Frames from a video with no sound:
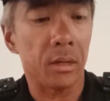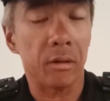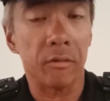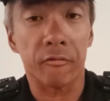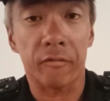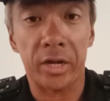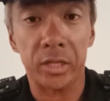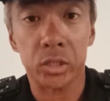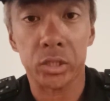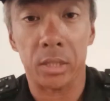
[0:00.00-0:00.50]

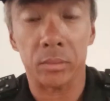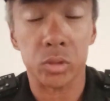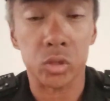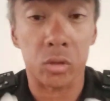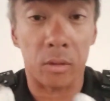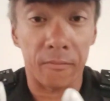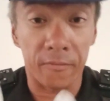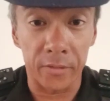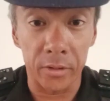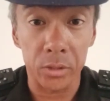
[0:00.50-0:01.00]
right side
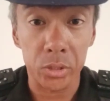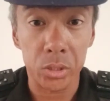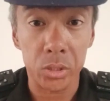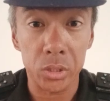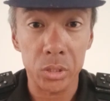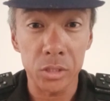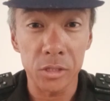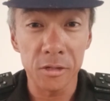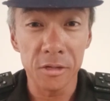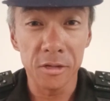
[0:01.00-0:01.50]
stop
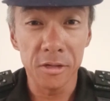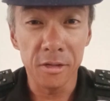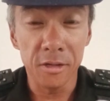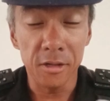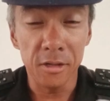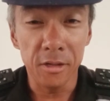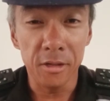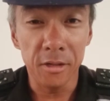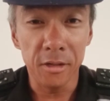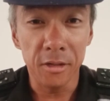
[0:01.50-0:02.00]
first,
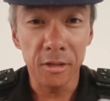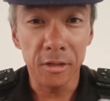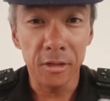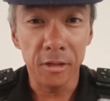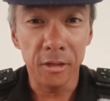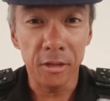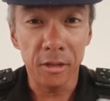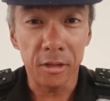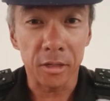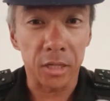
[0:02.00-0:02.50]

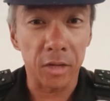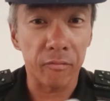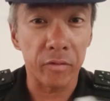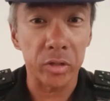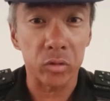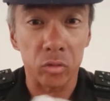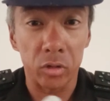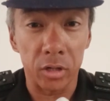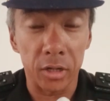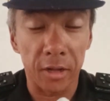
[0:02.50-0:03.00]
give way
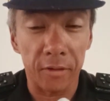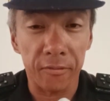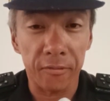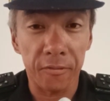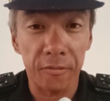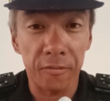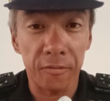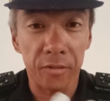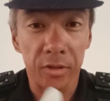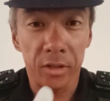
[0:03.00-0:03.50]
to the
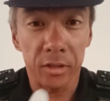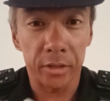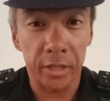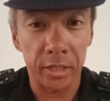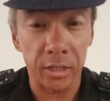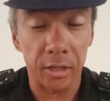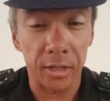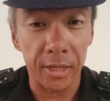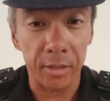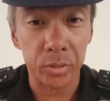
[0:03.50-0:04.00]
left.
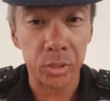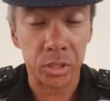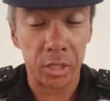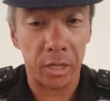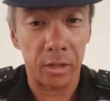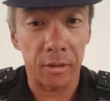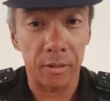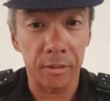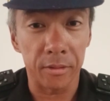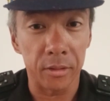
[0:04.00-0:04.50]
Then the left
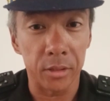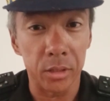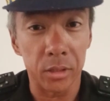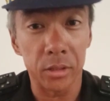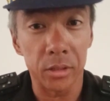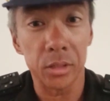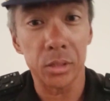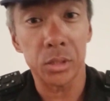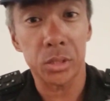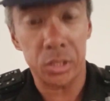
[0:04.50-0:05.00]
side
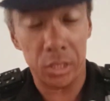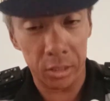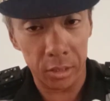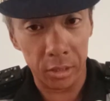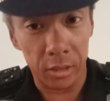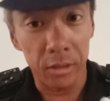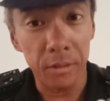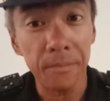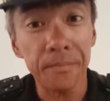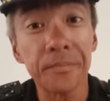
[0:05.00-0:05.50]

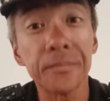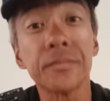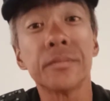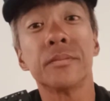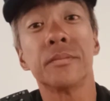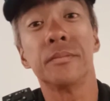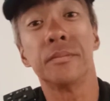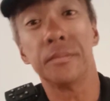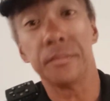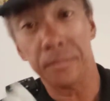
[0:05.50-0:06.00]
signal,
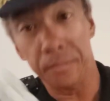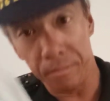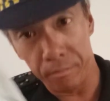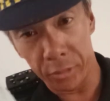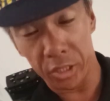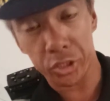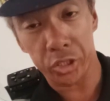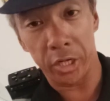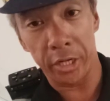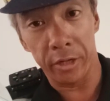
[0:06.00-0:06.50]

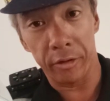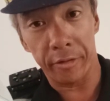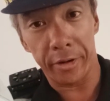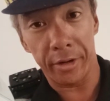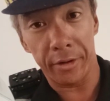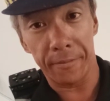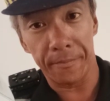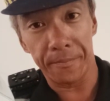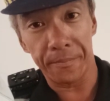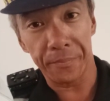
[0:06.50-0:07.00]
merge lane
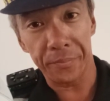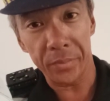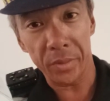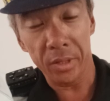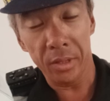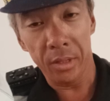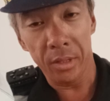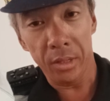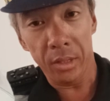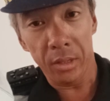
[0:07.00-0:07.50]
right.
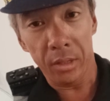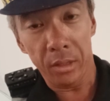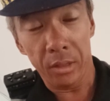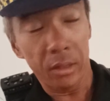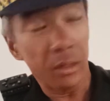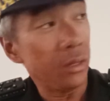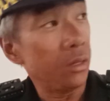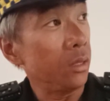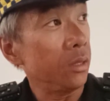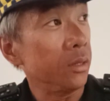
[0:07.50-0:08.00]

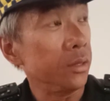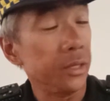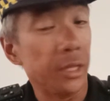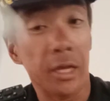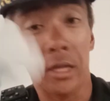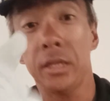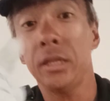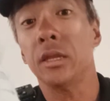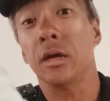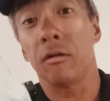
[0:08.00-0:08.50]

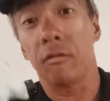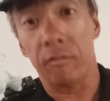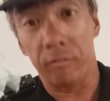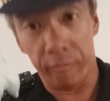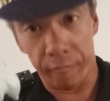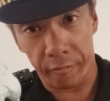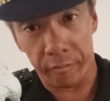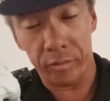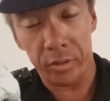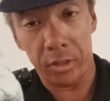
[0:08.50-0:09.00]
Then
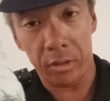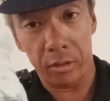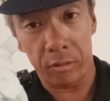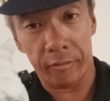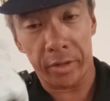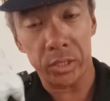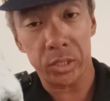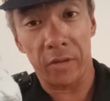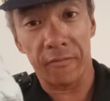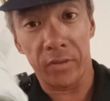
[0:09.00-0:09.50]
the
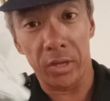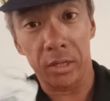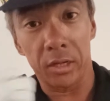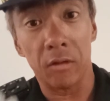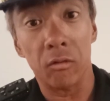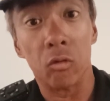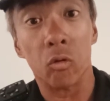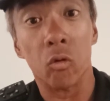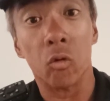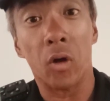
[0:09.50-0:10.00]
right side
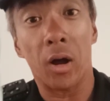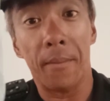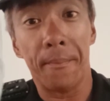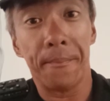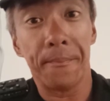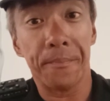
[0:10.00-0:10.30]
vehicle will go up.